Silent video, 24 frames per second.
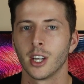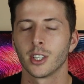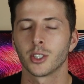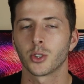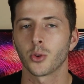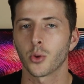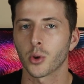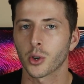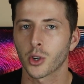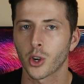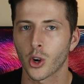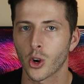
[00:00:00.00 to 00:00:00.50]

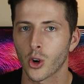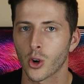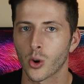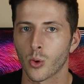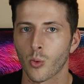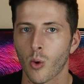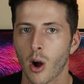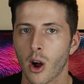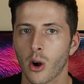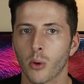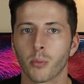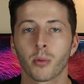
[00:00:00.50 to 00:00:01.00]
to occur
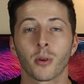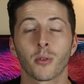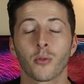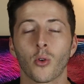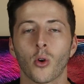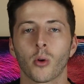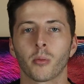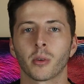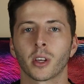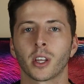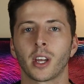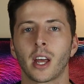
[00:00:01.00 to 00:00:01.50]
while
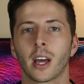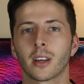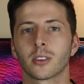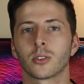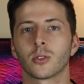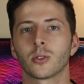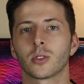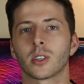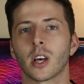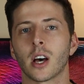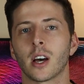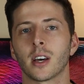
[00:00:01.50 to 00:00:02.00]
performing an
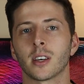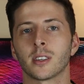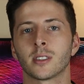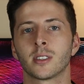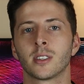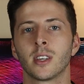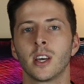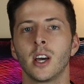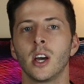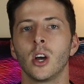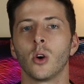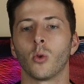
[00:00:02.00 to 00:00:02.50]

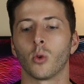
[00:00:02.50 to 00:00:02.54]
exercise,